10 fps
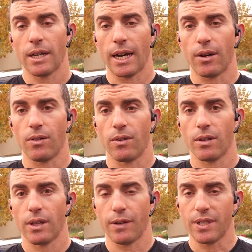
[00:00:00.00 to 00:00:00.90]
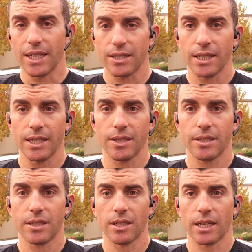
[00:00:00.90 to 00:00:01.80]
Now, they've tested
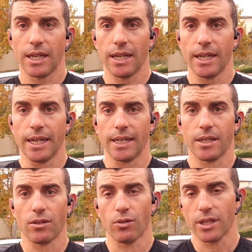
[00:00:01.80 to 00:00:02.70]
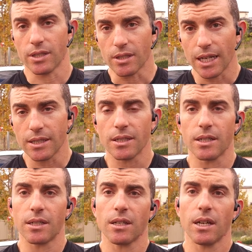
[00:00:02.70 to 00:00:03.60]
this. It, according to
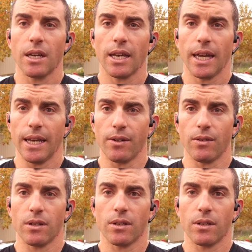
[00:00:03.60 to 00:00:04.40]
Tesla, it